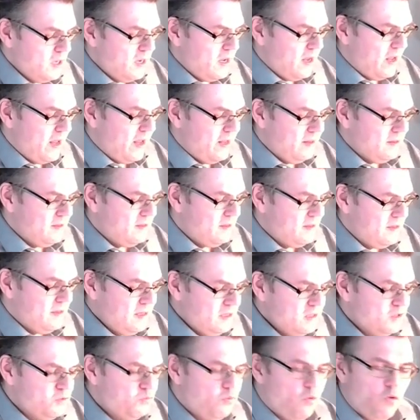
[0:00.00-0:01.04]
and
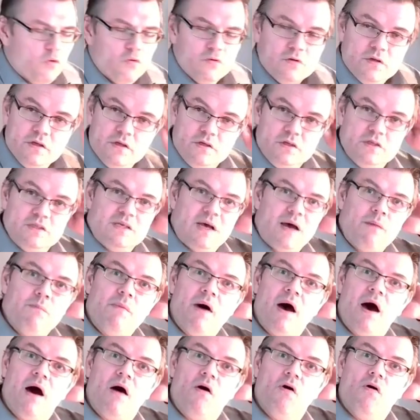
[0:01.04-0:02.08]
this voltage
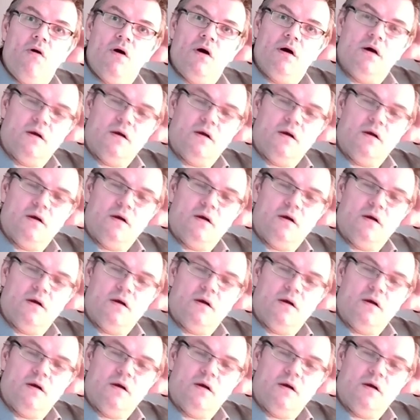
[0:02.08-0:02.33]
somehow.